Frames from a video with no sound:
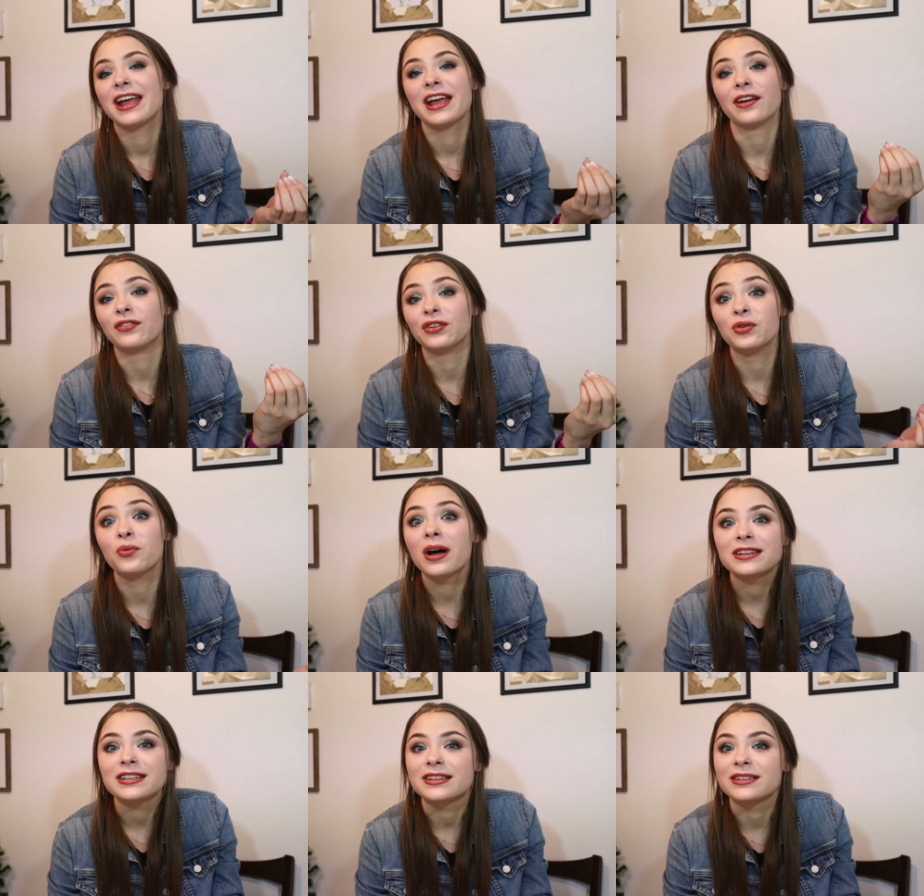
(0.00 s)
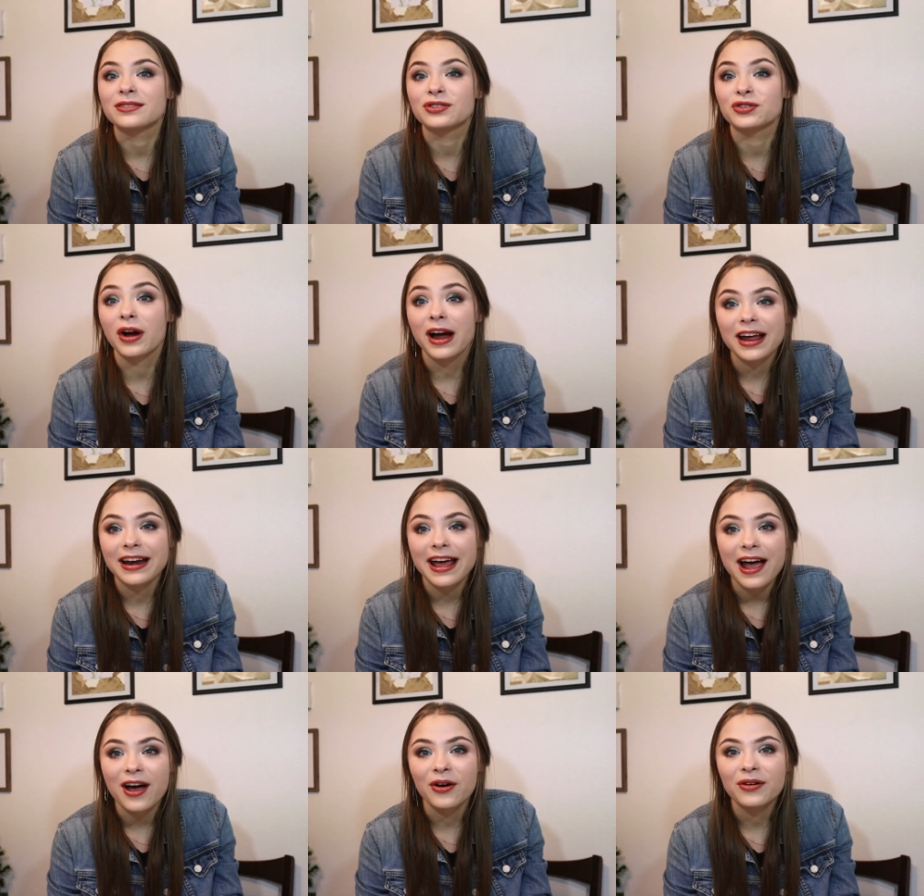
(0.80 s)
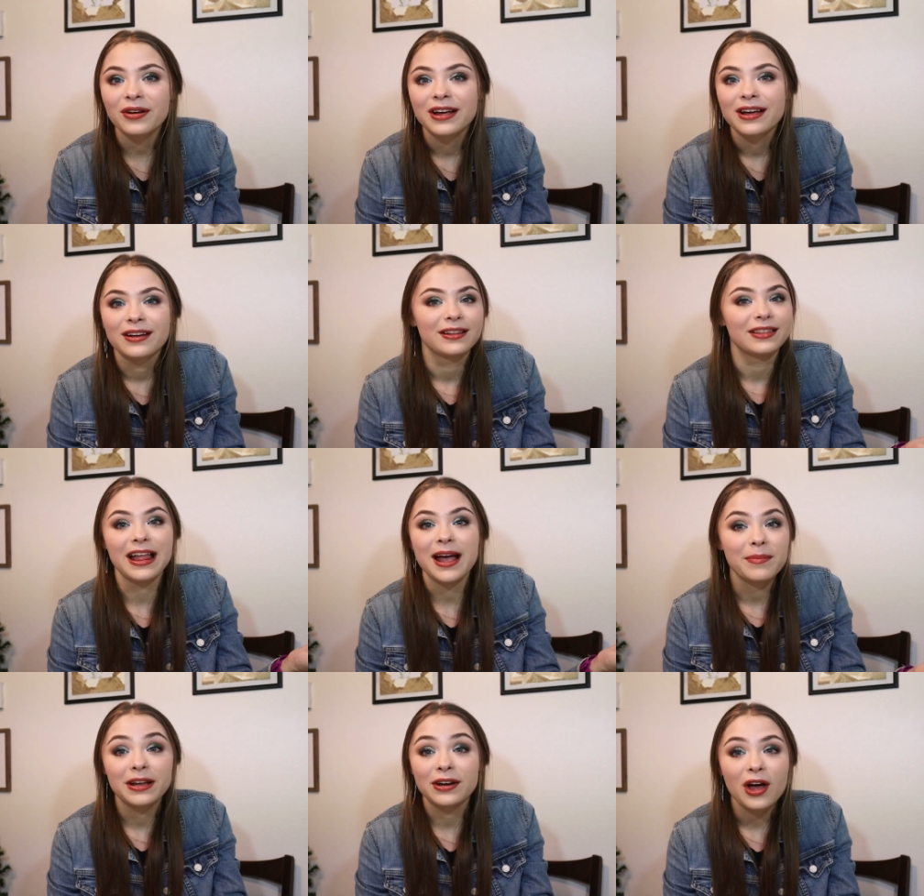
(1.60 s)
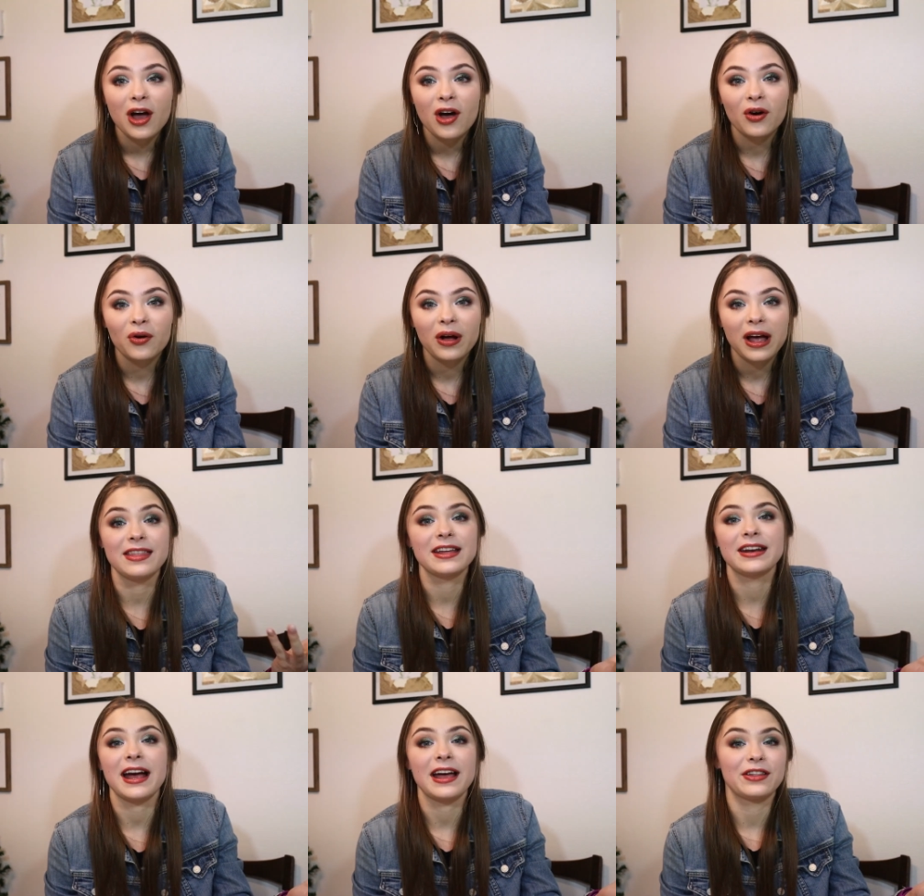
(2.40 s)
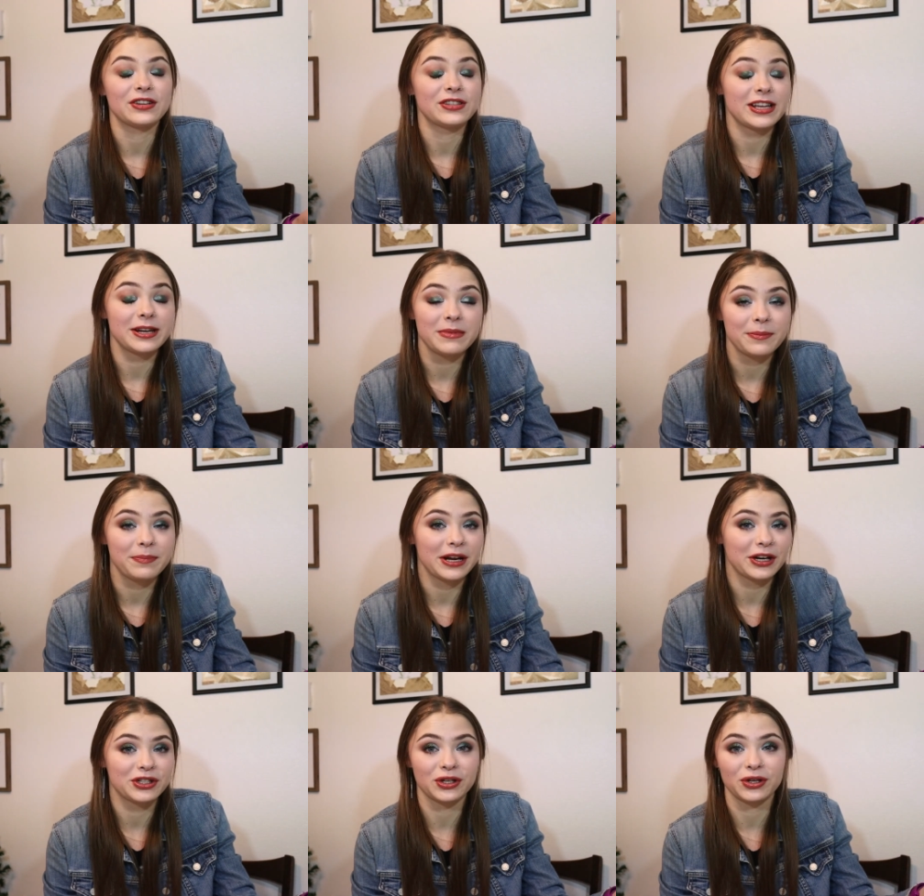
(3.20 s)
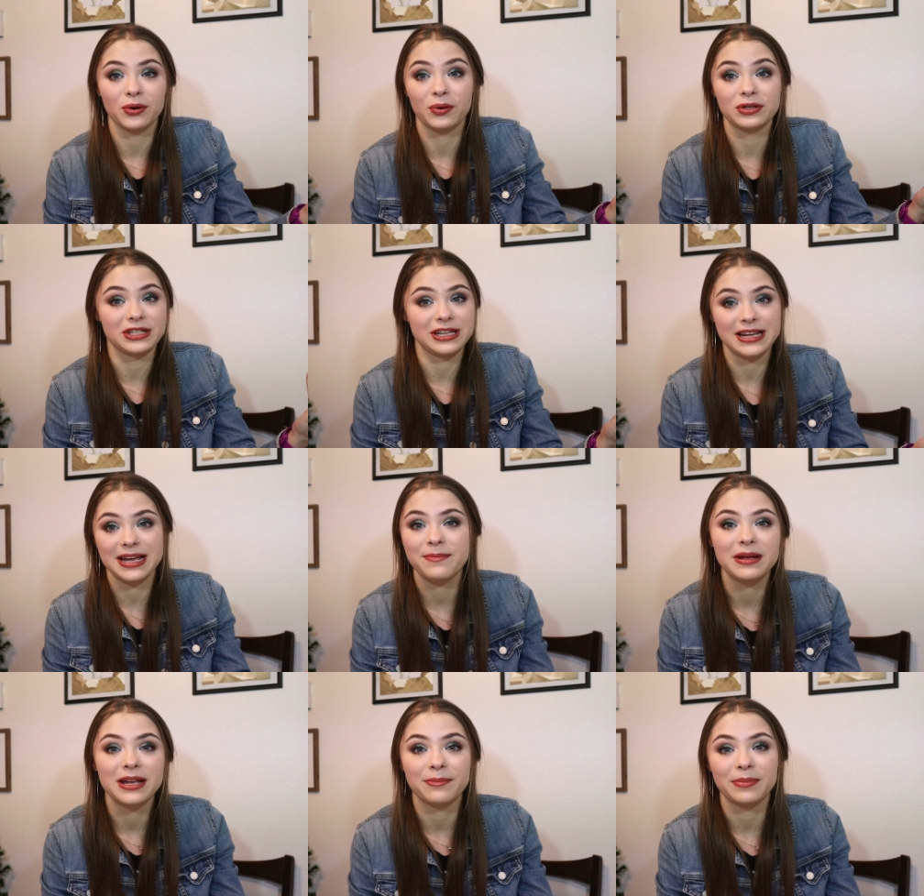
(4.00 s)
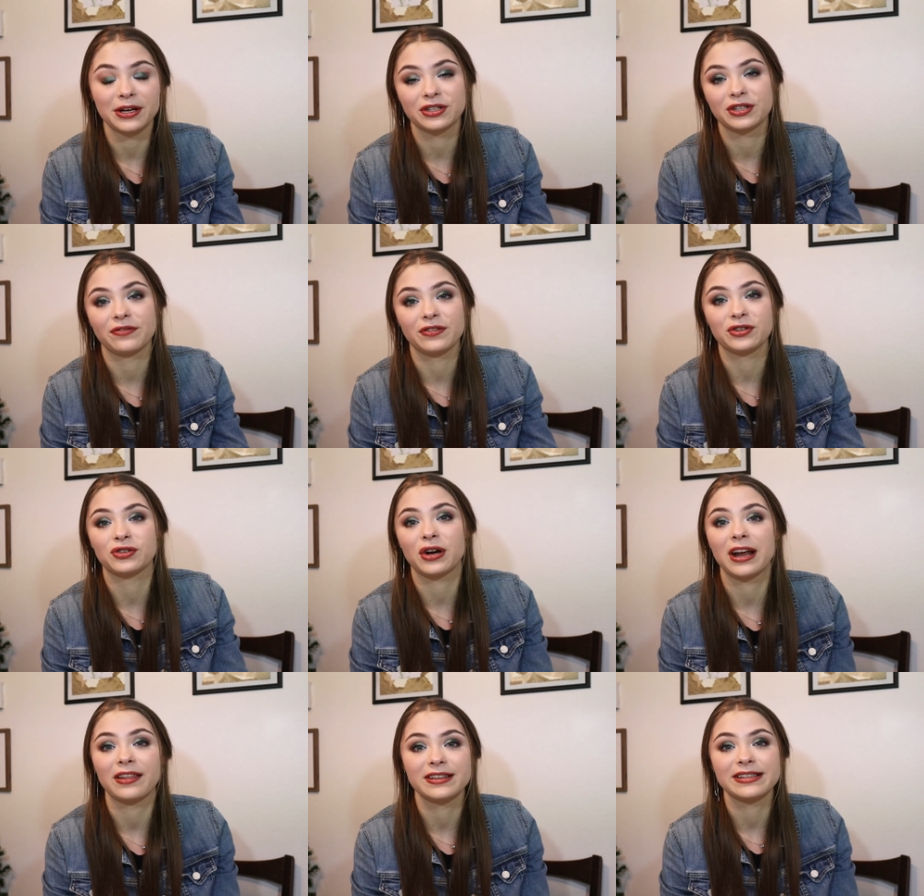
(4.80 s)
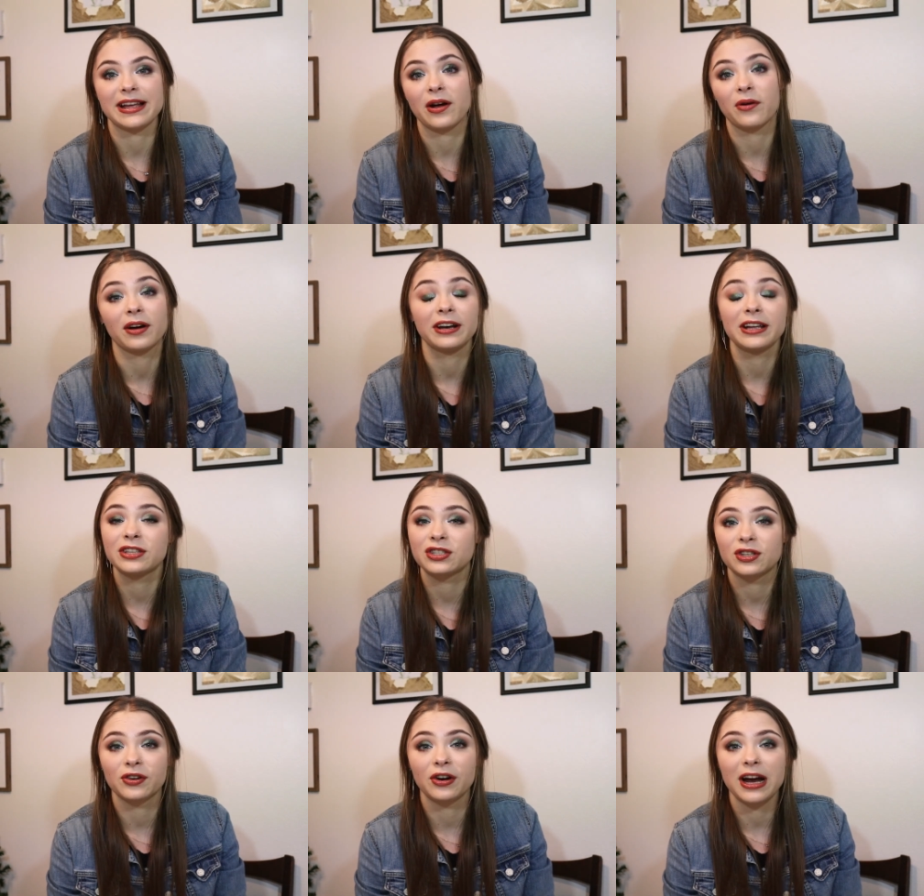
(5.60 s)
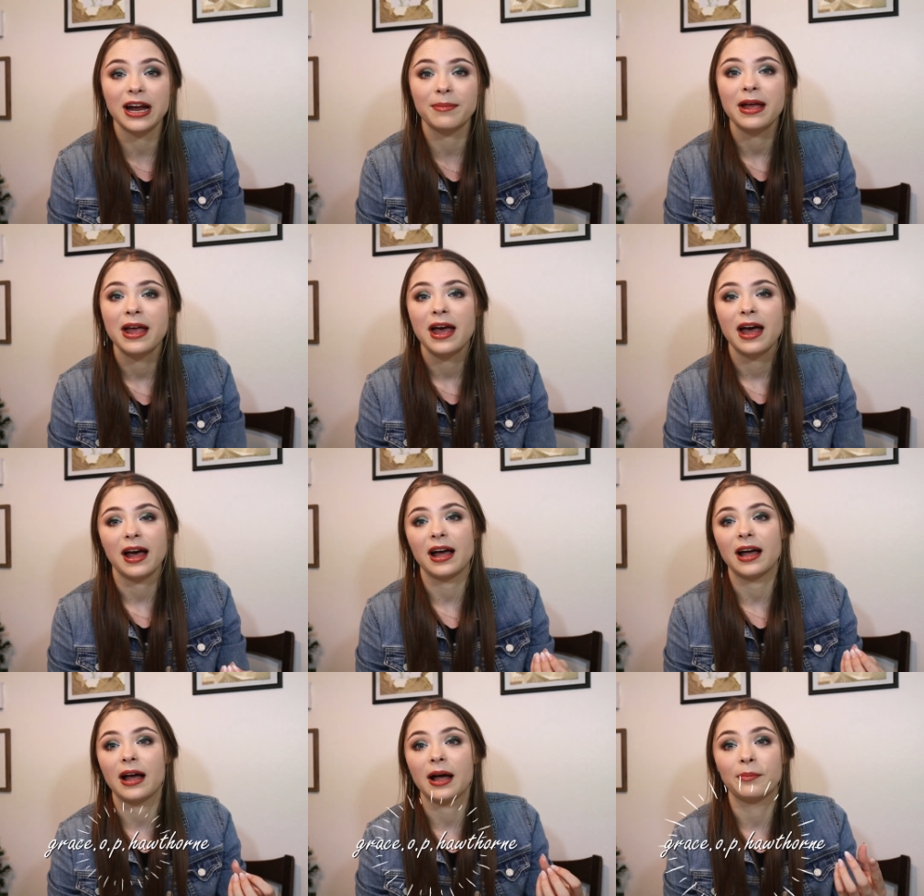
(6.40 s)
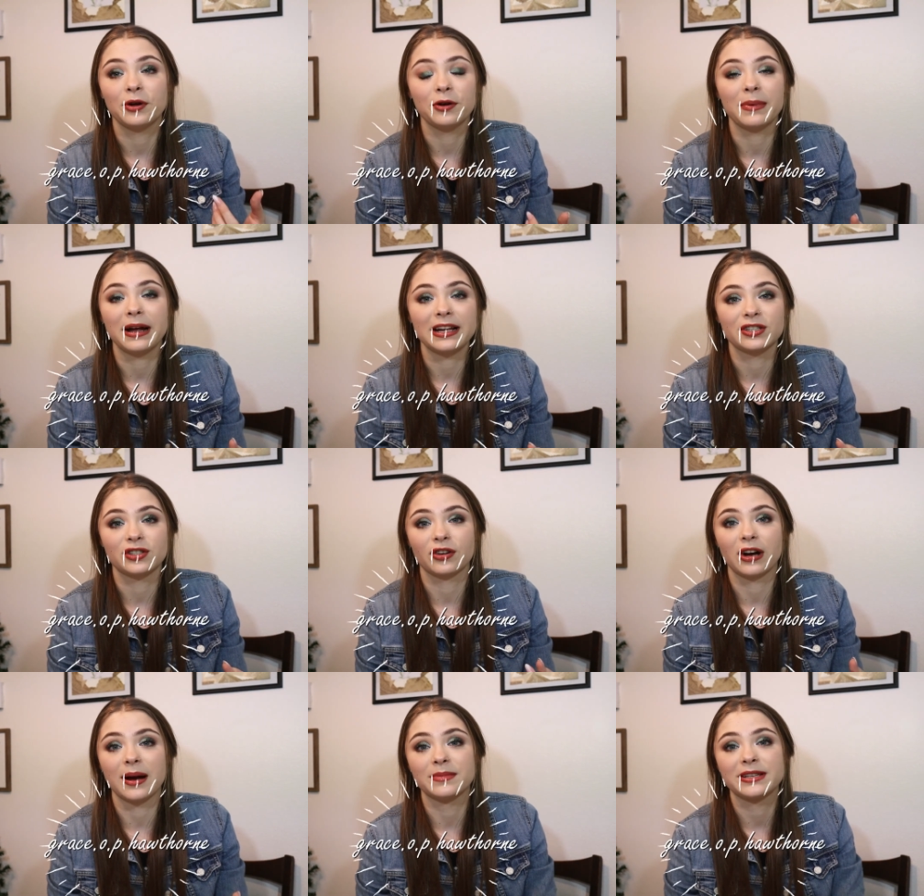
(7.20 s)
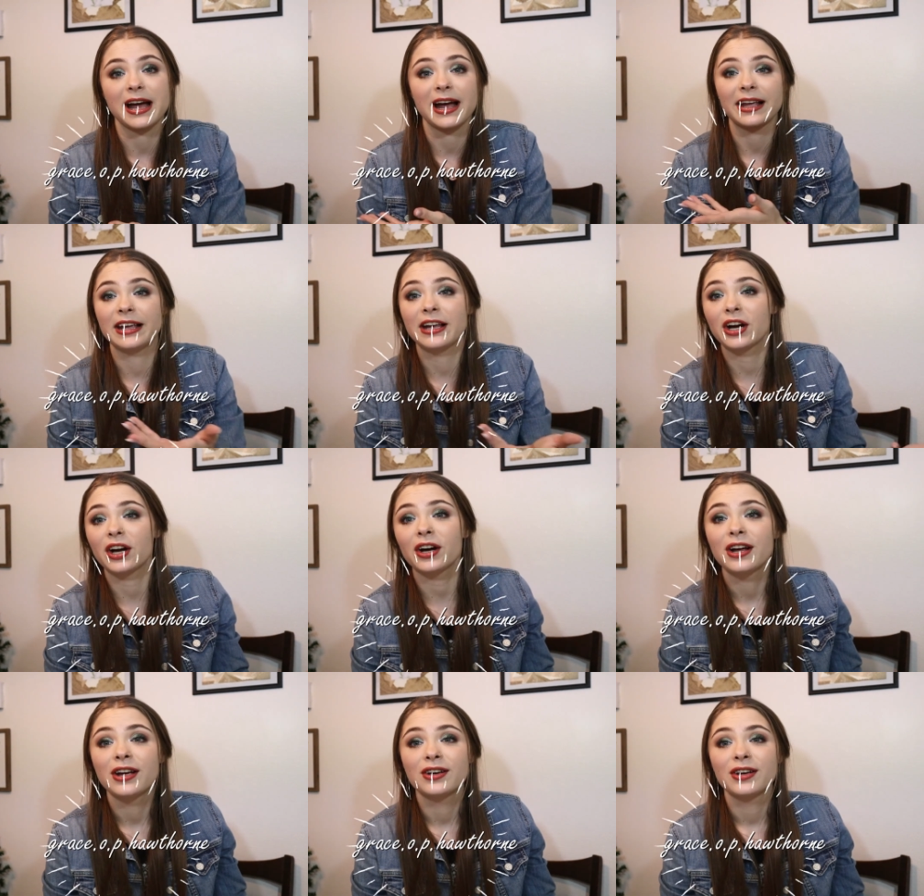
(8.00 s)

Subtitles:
If you want to try it out, let me know, and then either send me a picture or DM me a picture of you trying this out on Instagram. I'll put my Instagram tag here.